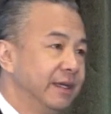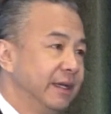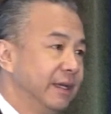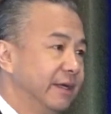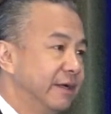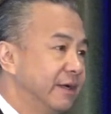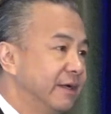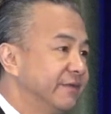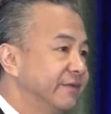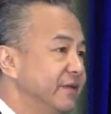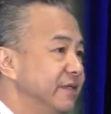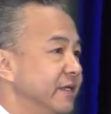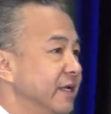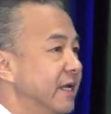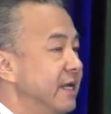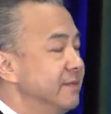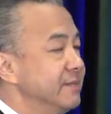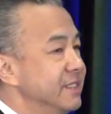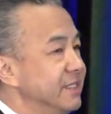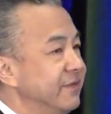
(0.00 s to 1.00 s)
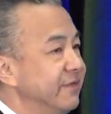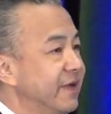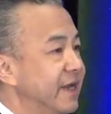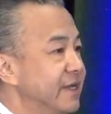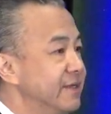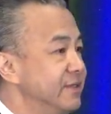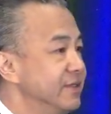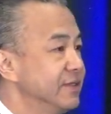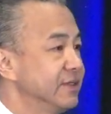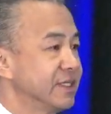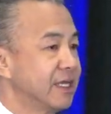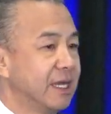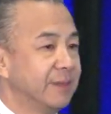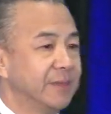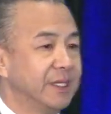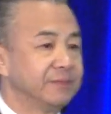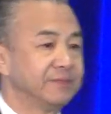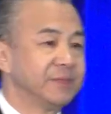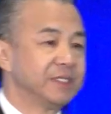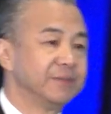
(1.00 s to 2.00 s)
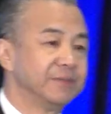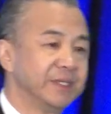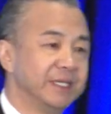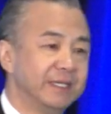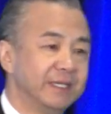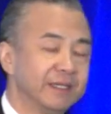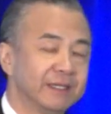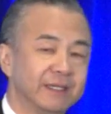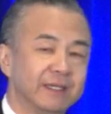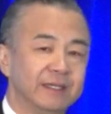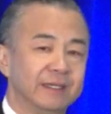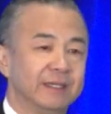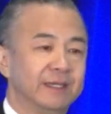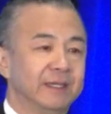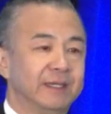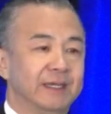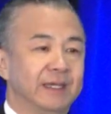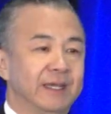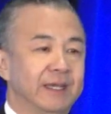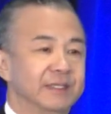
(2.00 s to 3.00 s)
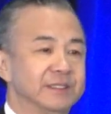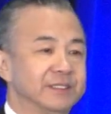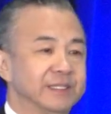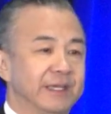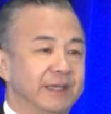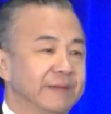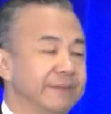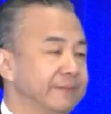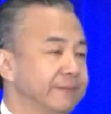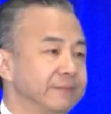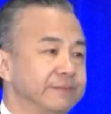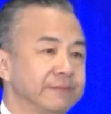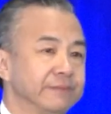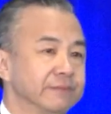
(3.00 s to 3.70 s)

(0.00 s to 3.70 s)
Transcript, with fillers: And oftentimes advisors come up to me and say,